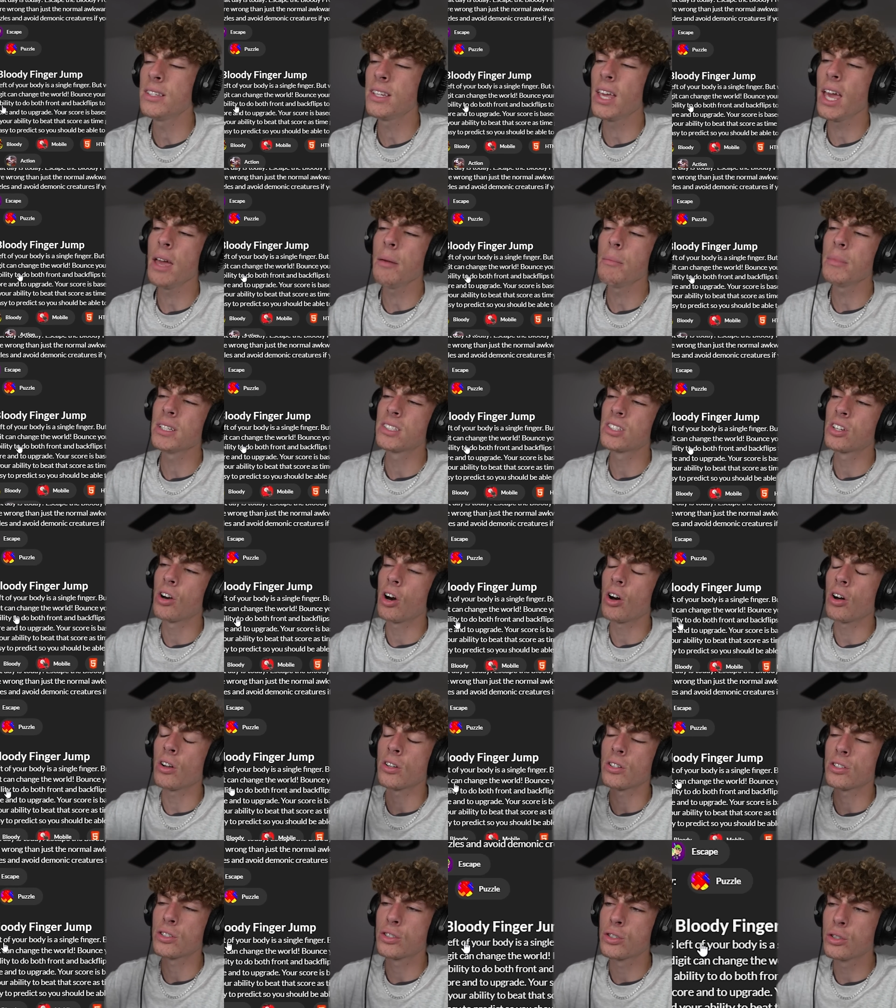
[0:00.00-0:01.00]
This game is
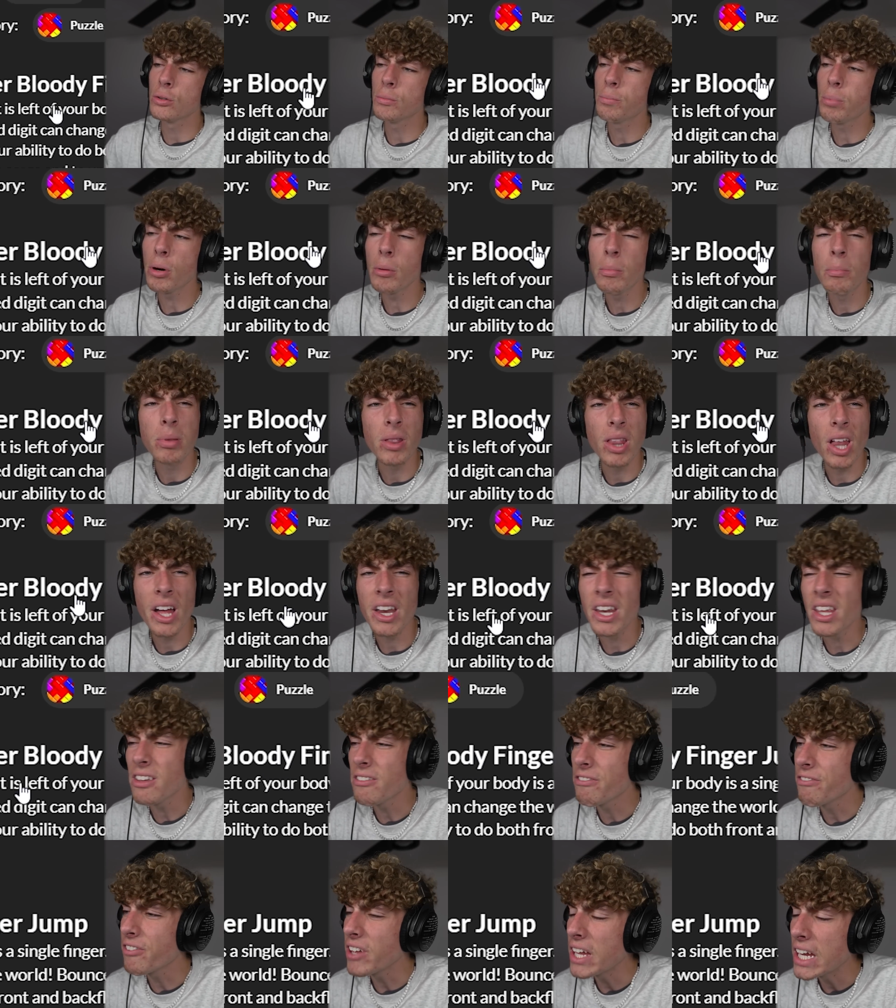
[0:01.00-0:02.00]
called Super
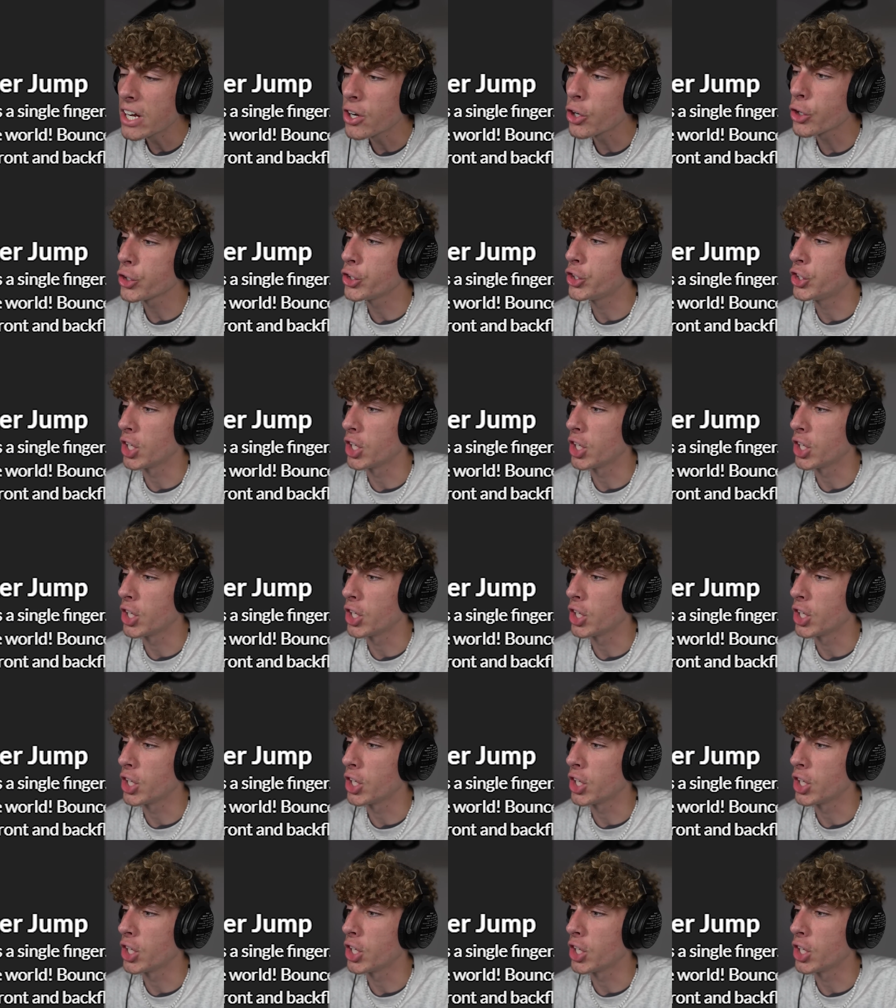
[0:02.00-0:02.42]
Bloody Finger